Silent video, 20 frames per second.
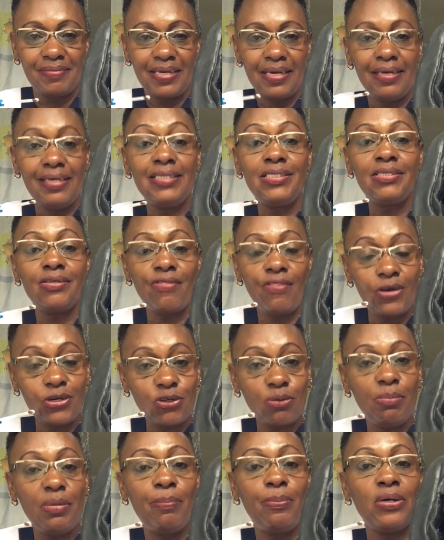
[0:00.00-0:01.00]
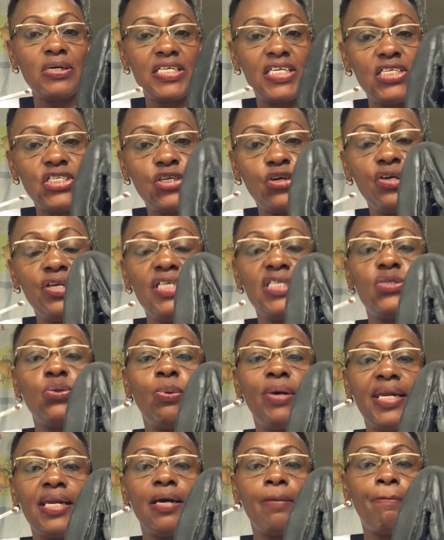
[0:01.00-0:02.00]
Lithotomy position is
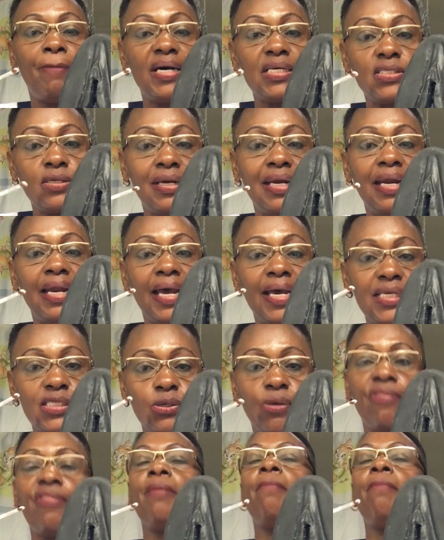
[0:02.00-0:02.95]
when a person lies on the